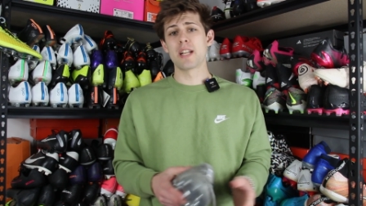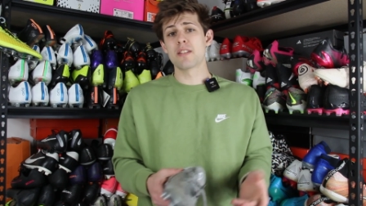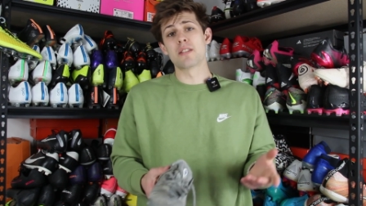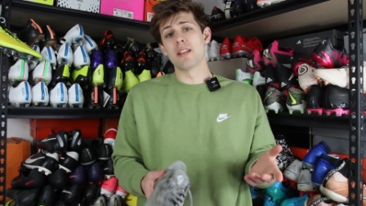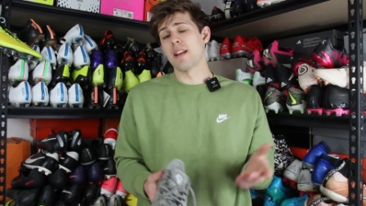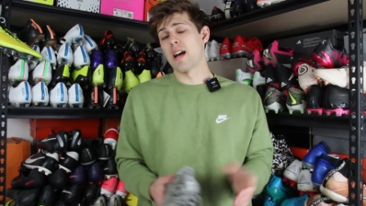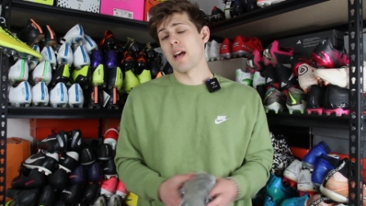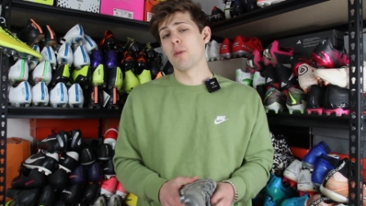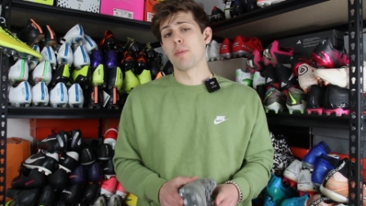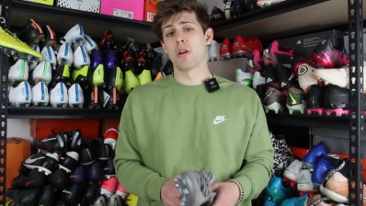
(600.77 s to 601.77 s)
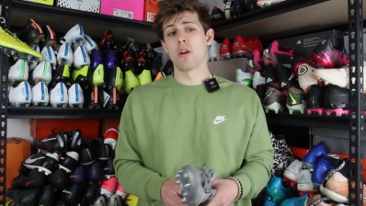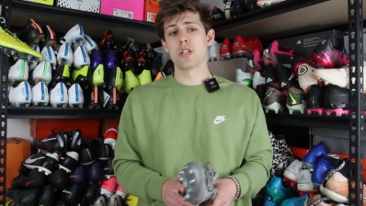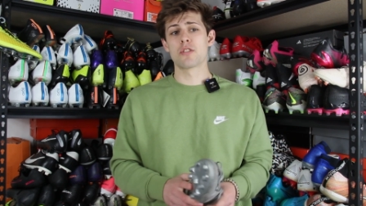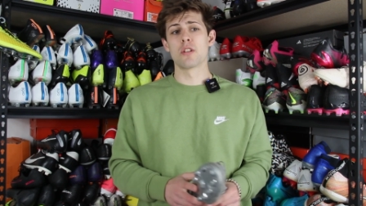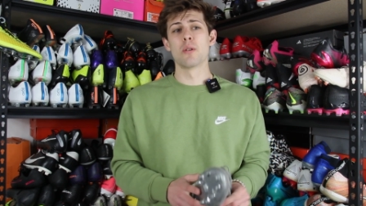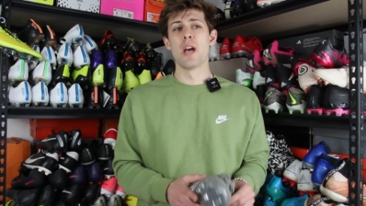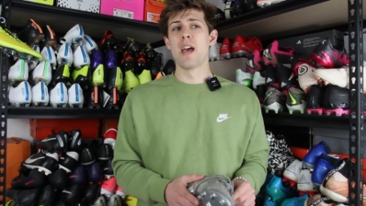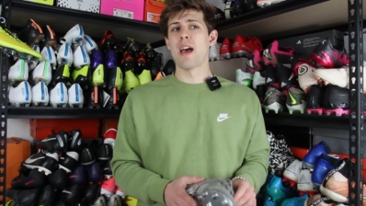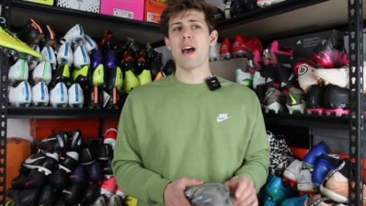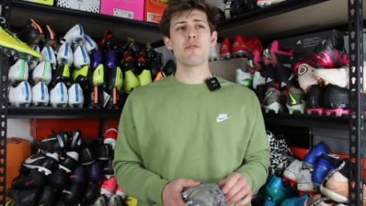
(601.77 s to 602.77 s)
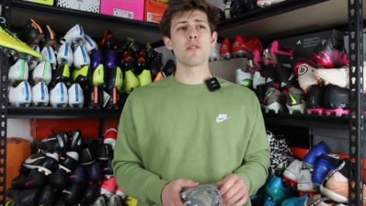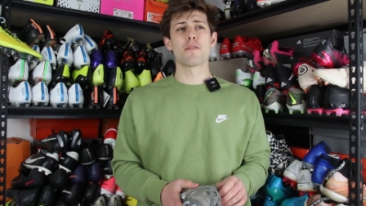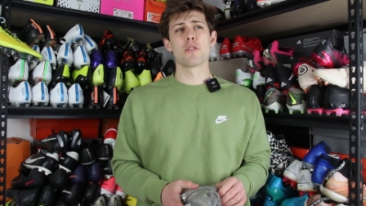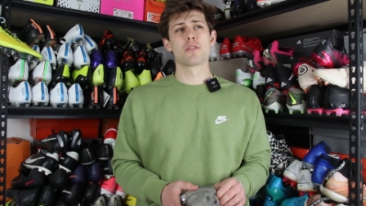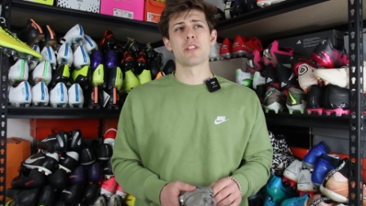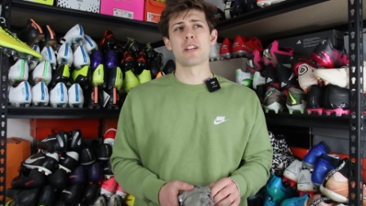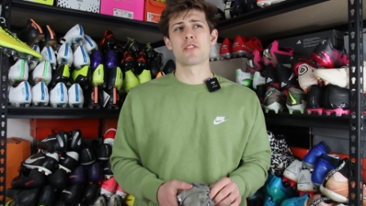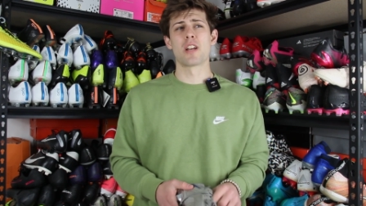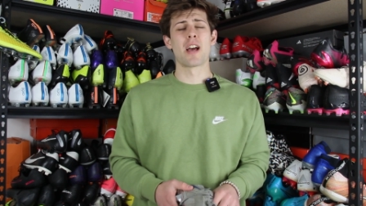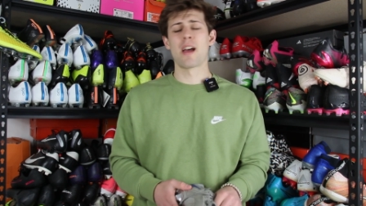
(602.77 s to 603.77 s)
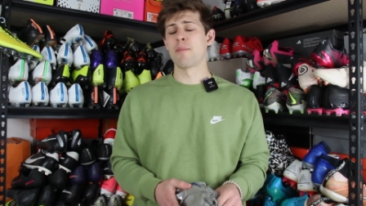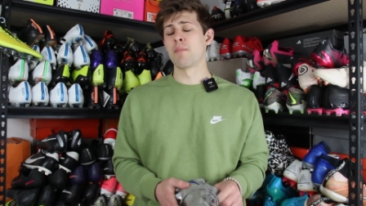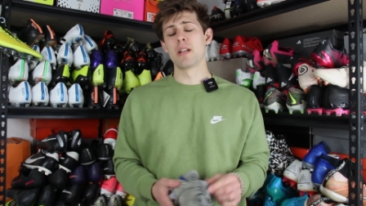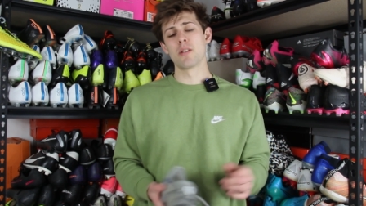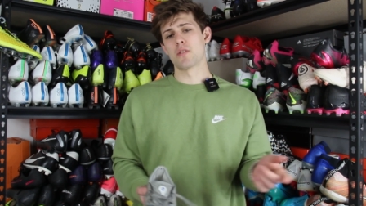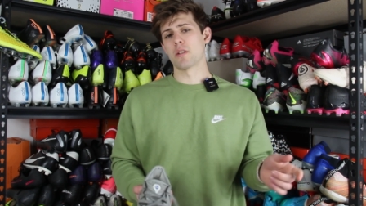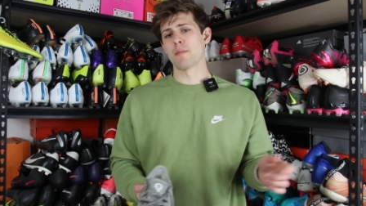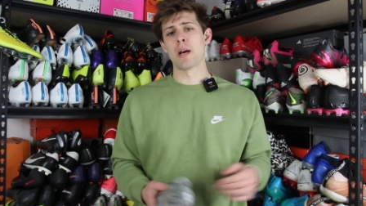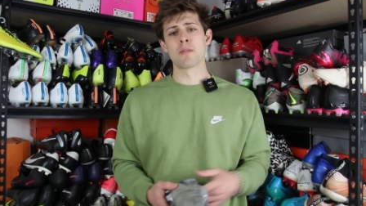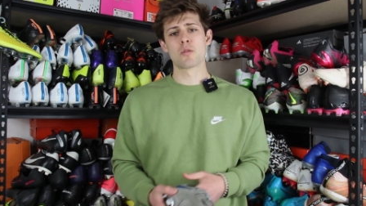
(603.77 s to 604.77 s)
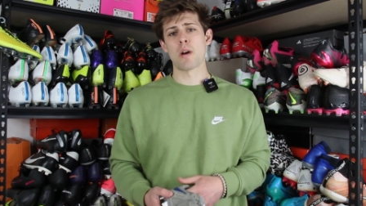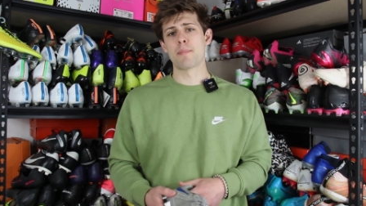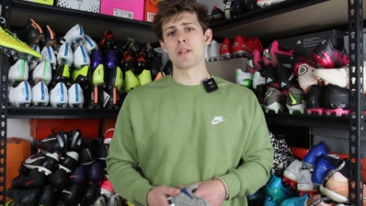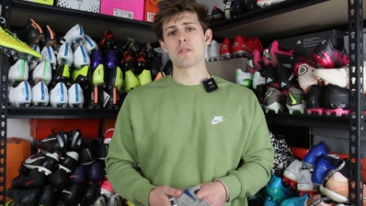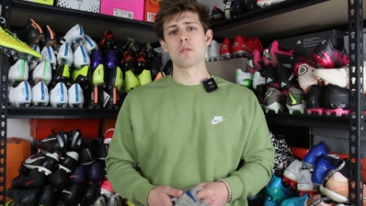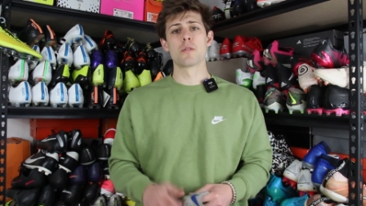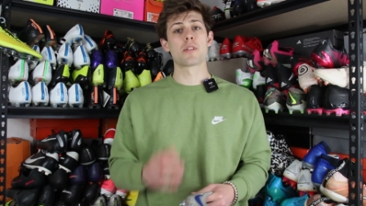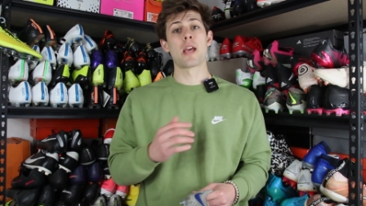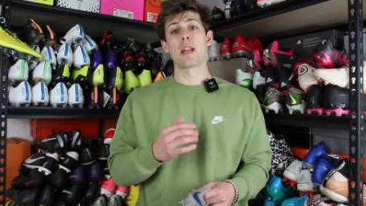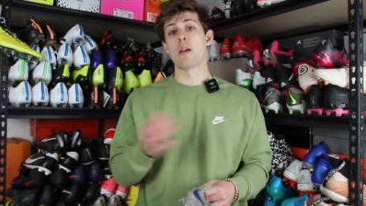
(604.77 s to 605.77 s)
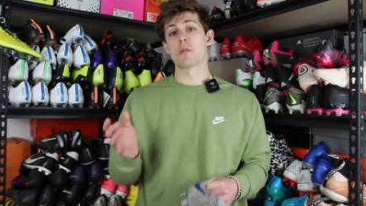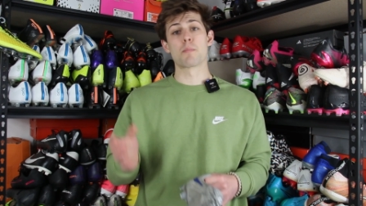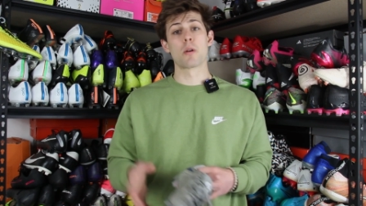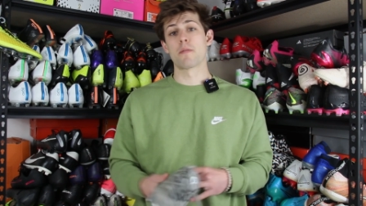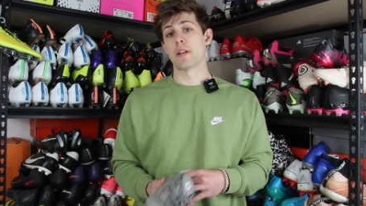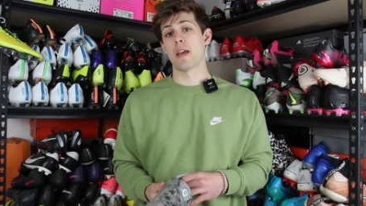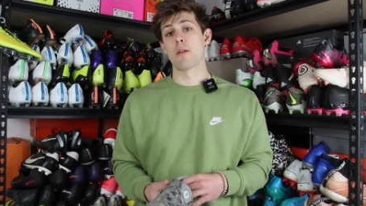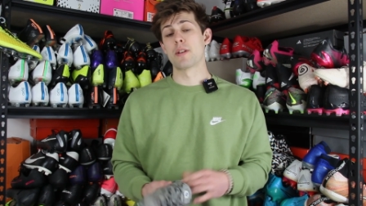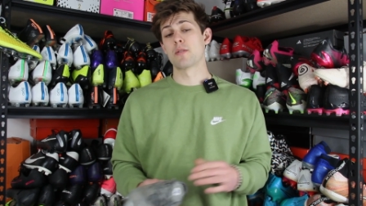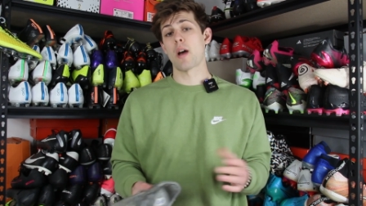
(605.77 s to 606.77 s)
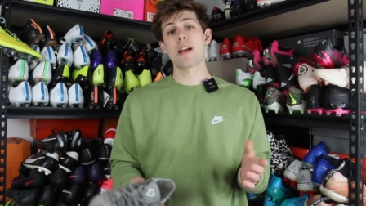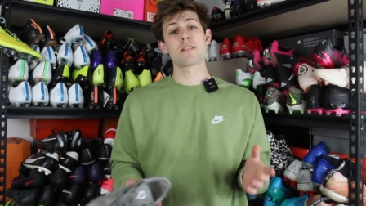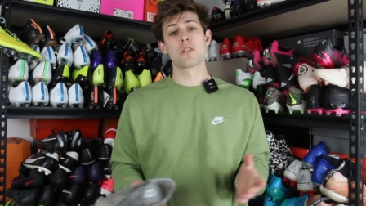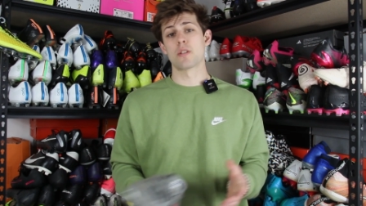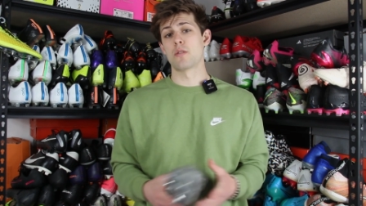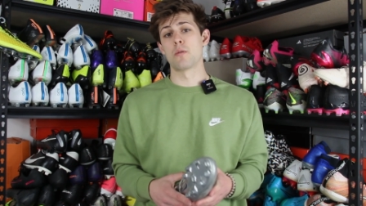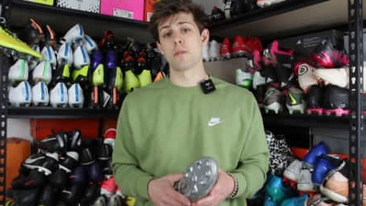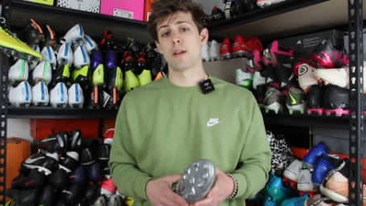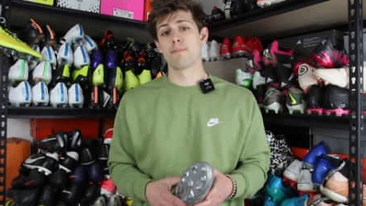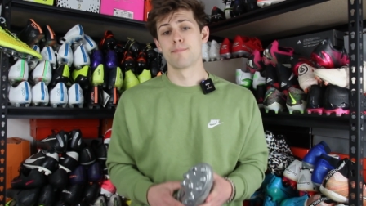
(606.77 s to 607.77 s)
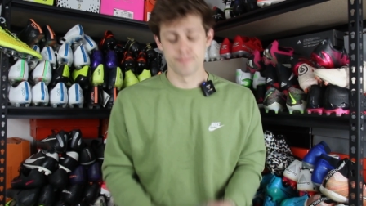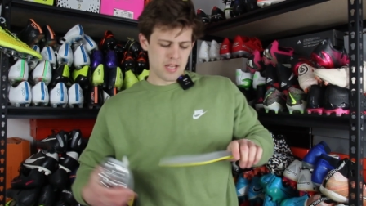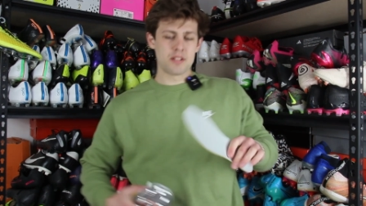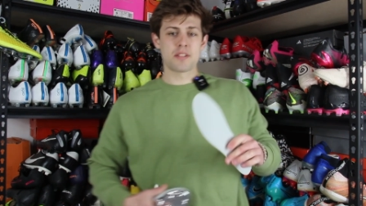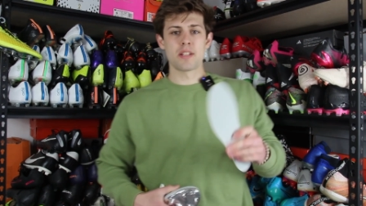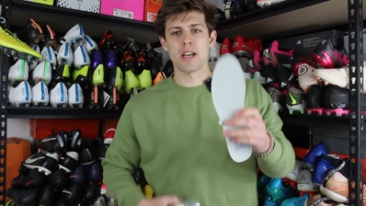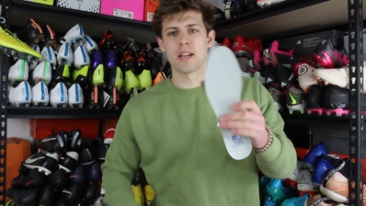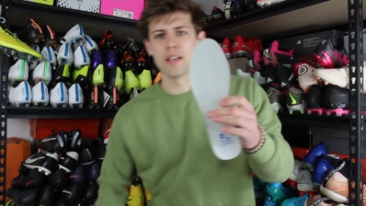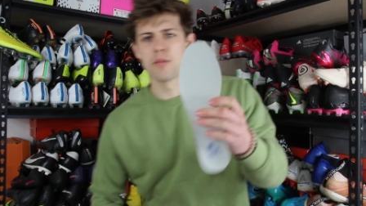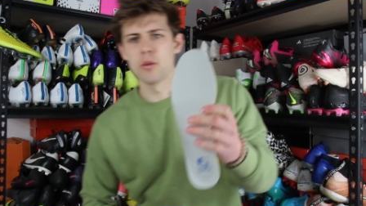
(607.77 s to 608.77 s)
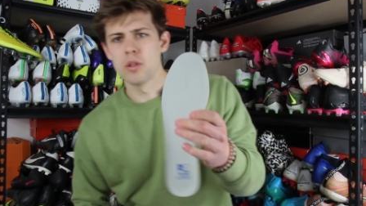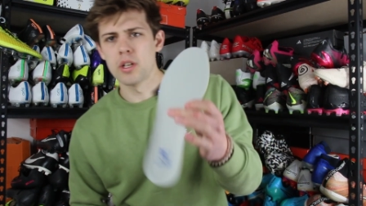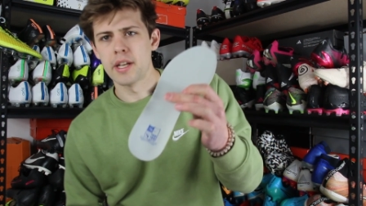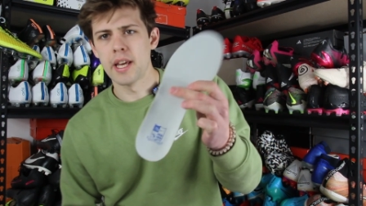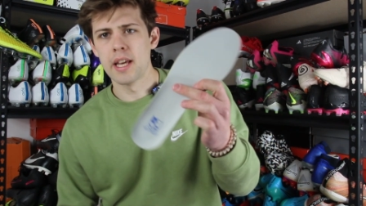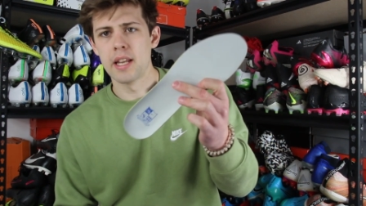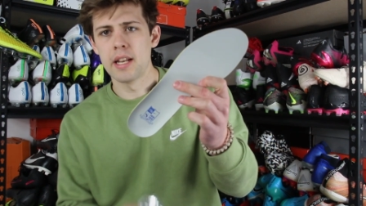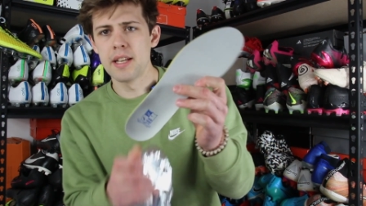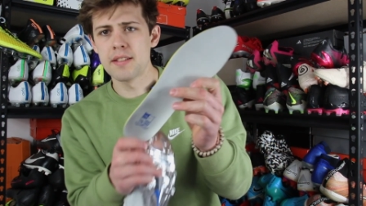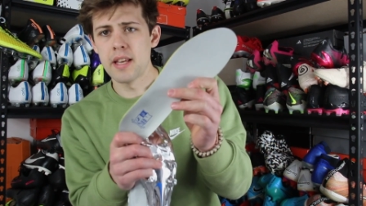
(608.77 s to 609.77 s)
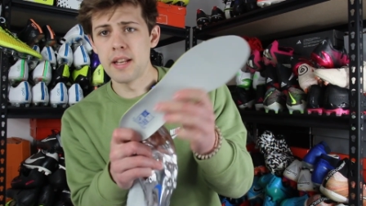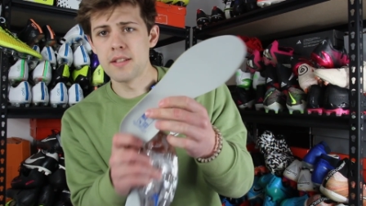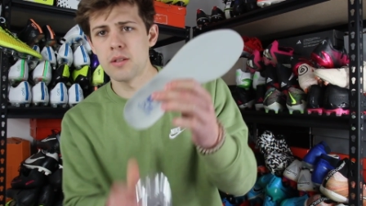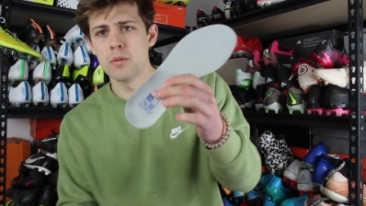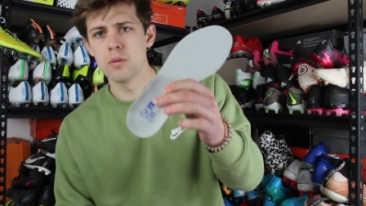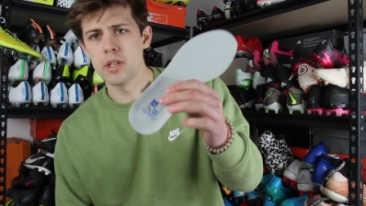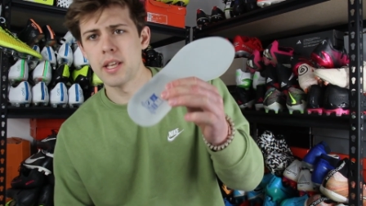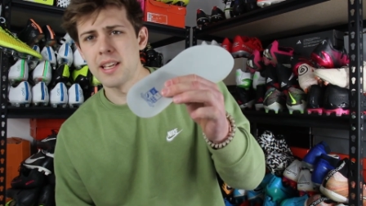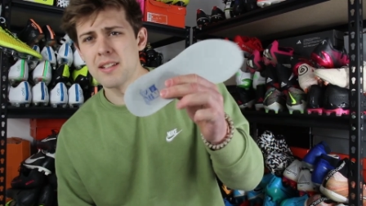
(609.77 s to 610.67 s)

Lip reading: and it just did not help at all. So after the first session, I immediately took them out and swapped insoles, and it was perfect that way. So I suggest you do that. And just to kind of give you a look again, it is a cool looking